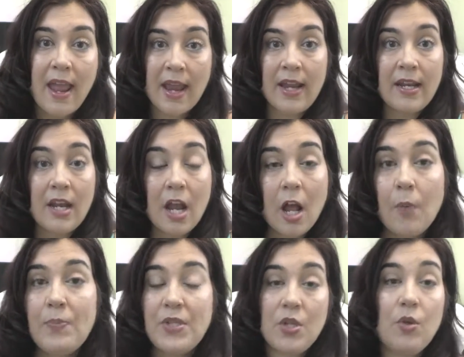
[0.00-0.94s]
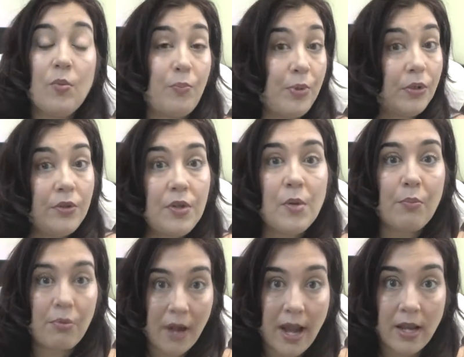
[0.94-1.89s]
and it helps you build your
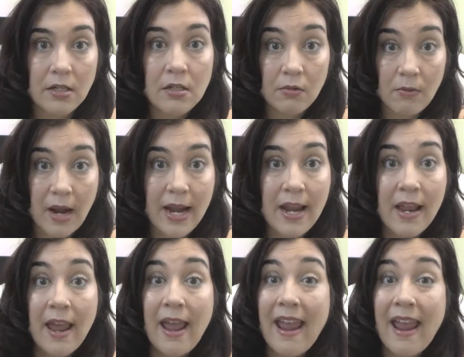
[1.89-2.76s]
brand, right?